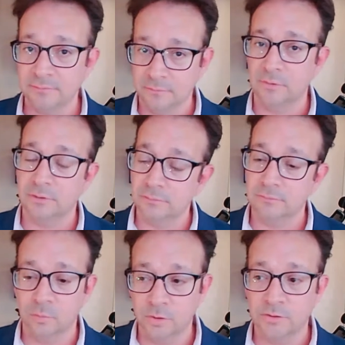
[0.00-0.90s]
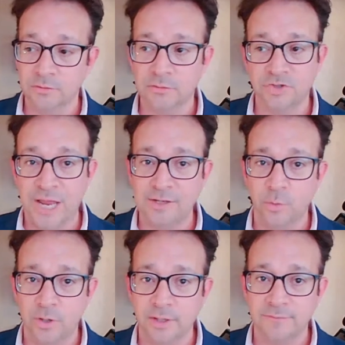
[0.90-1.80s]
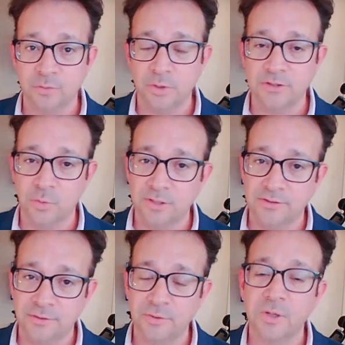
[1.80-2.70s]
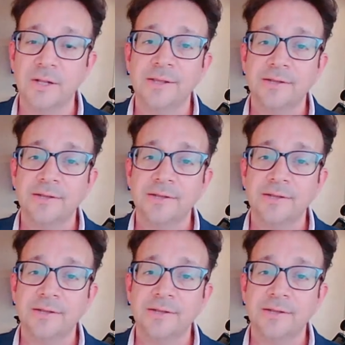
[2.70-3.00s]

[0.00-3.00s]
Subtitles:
We're in January of 2022,